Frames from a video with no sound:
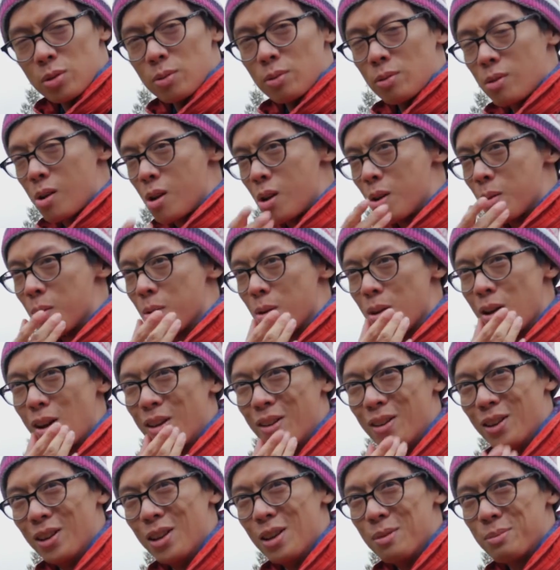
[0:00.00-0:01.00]
oh,
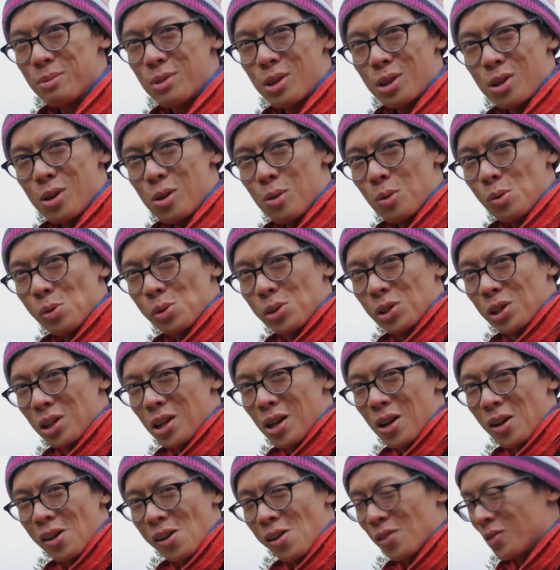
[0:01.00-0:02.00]
lips are cold,
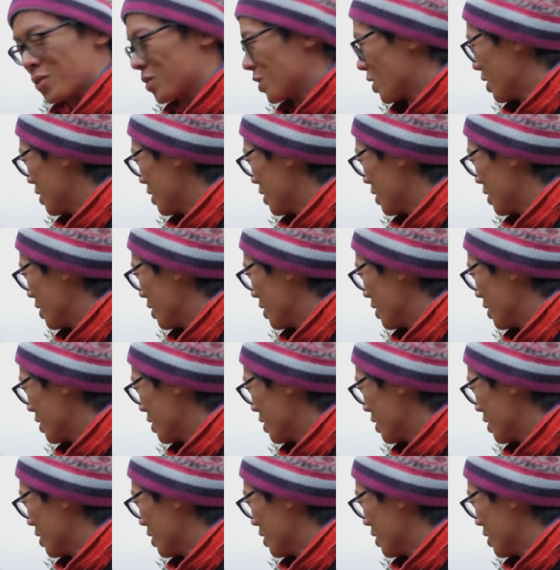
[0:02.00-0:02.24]
I can't say